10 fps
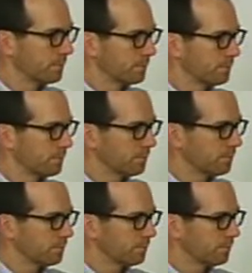
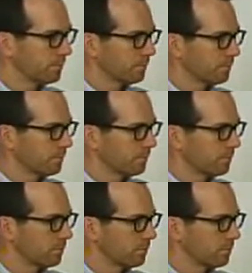
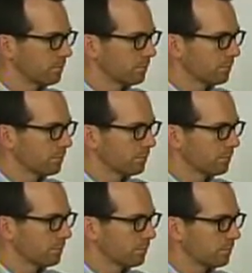
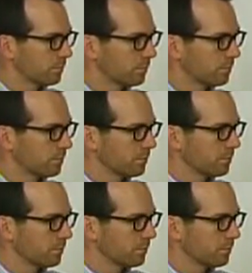
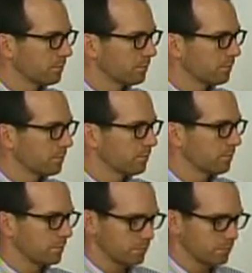(silent)